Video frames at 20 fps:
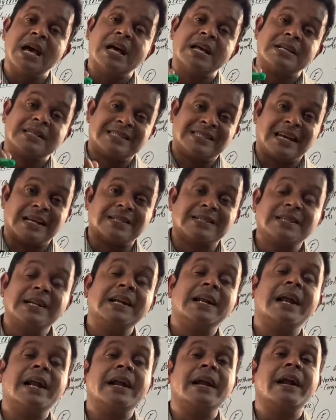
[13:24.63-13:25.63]

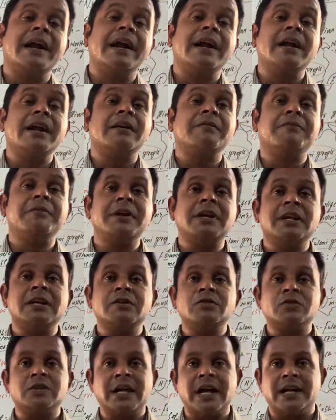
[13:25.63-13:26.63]
succeeded in defeating
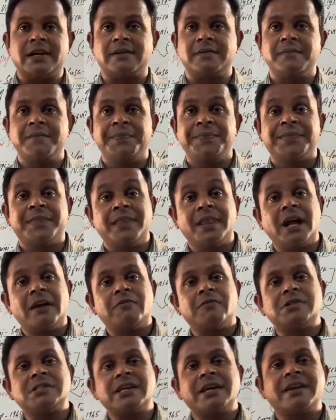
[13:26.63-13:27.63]
to that.
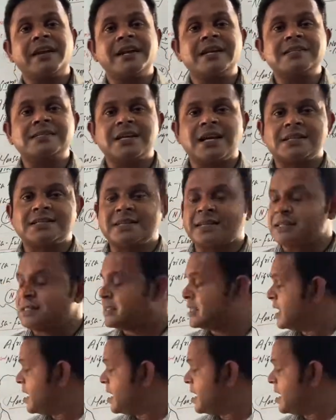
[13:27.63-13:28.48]
That was a great success.